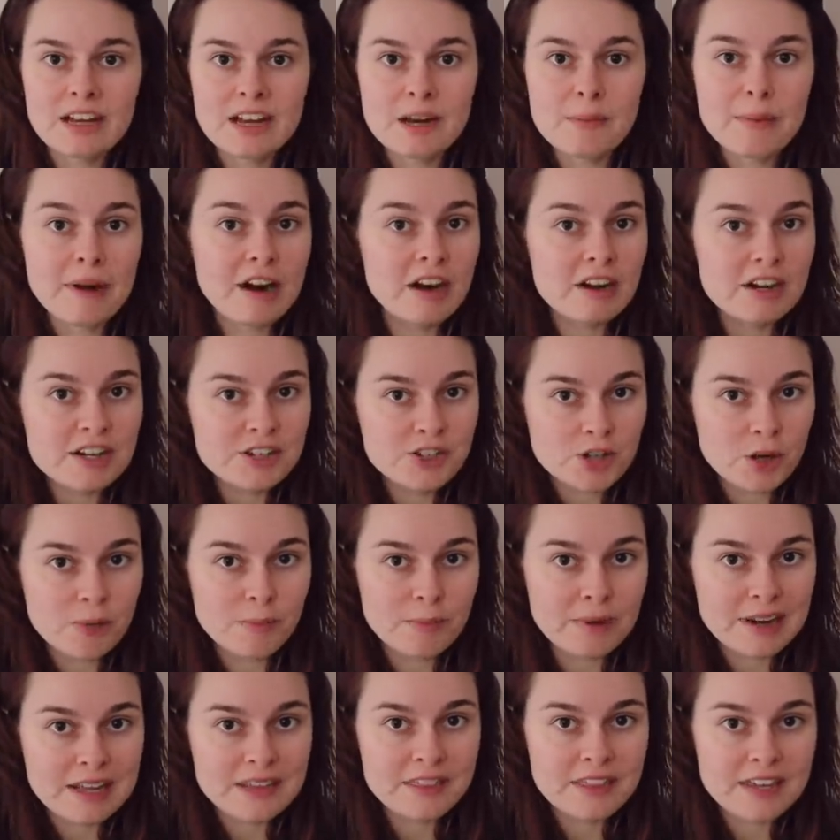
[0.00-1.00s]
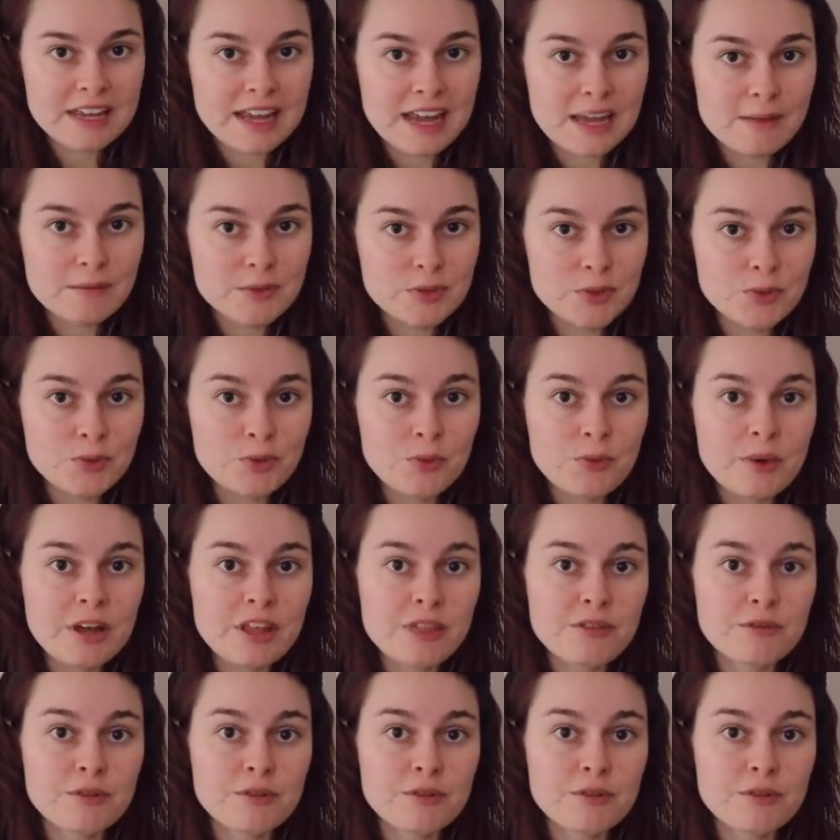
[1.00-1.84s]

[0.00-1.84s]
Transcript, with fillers: And apparently Tom played the games all the way